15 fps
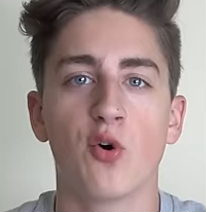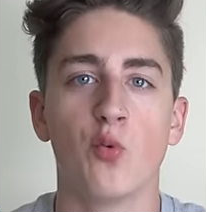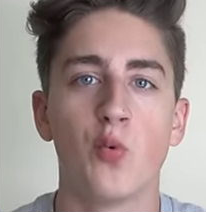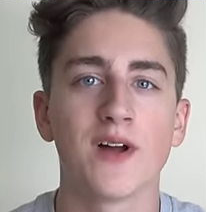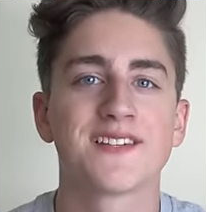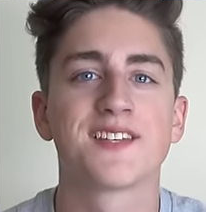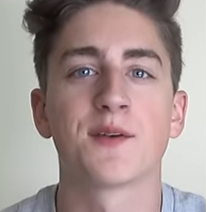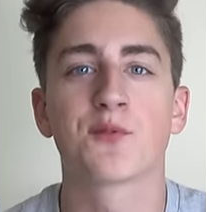
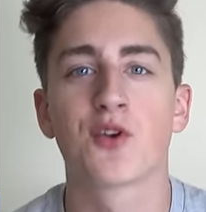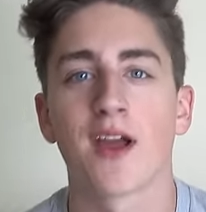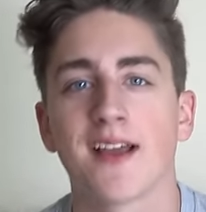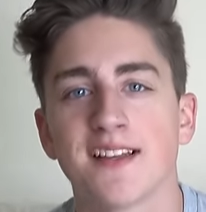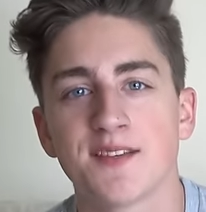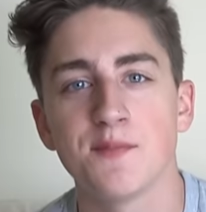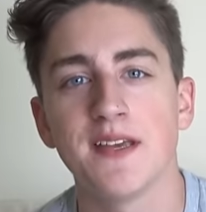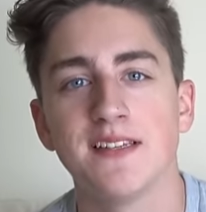What's up,
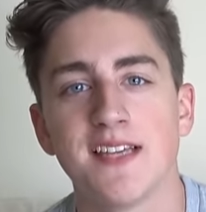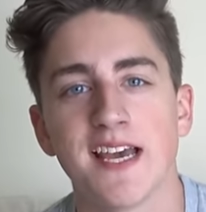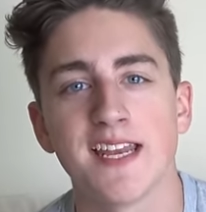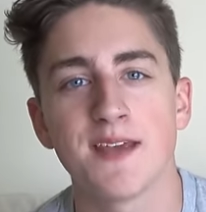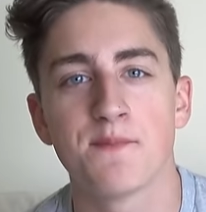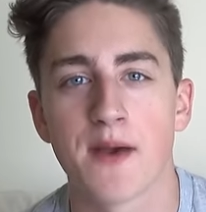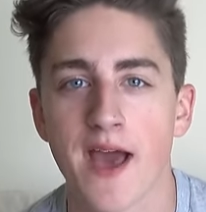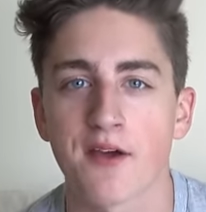Greg? It's me,
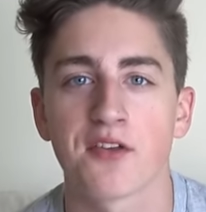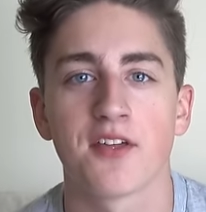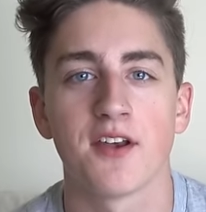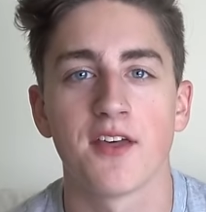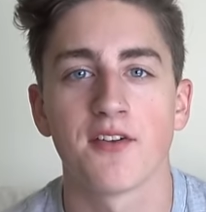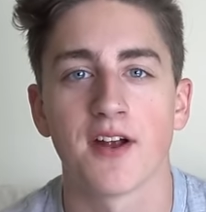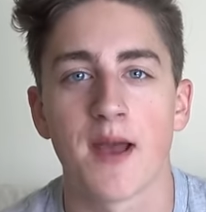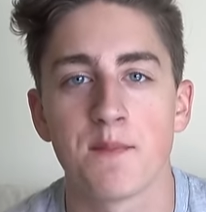Danny, back with
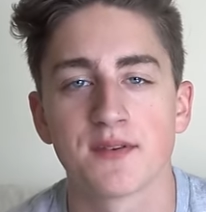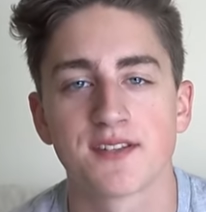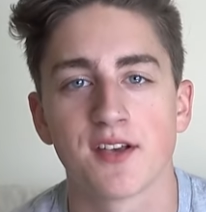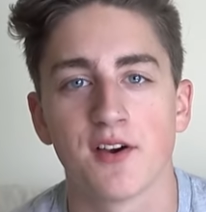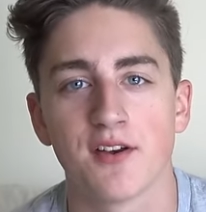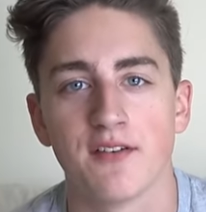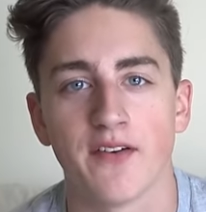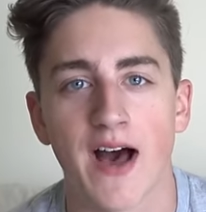another
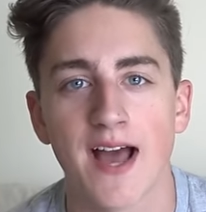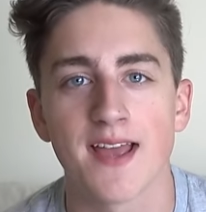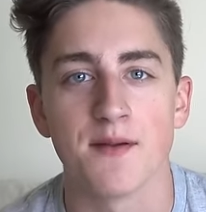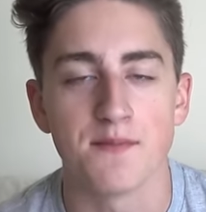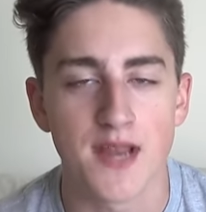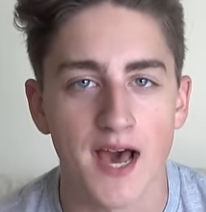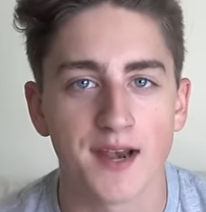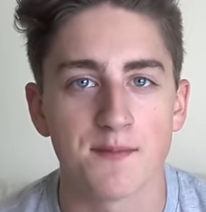episode of I
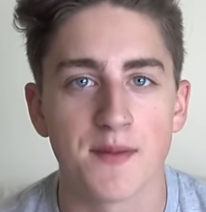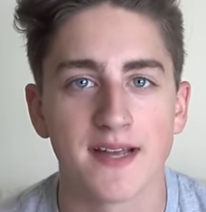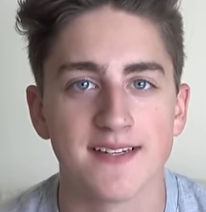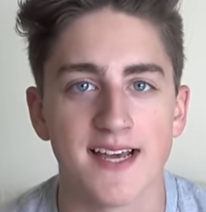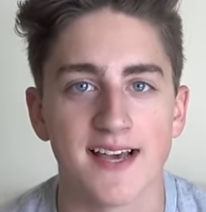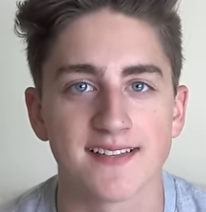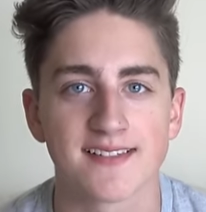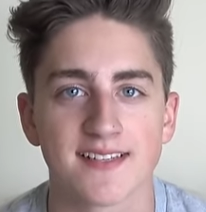Am Not At My
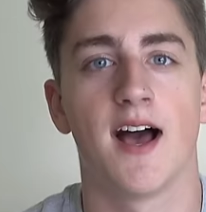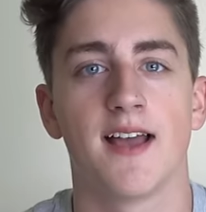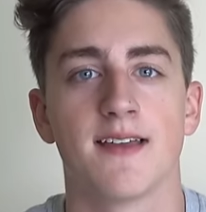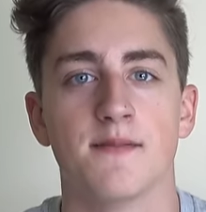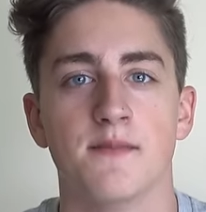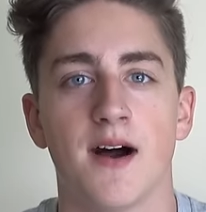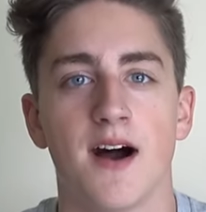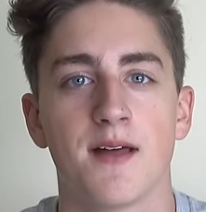Desk. I
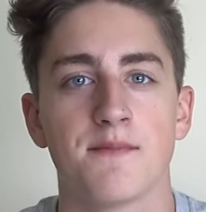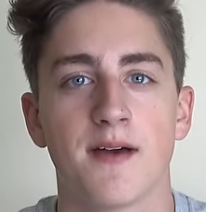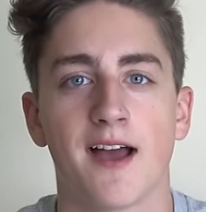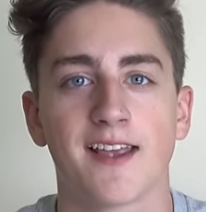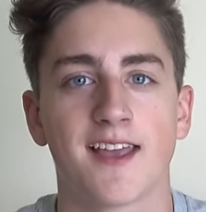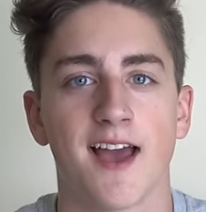am on my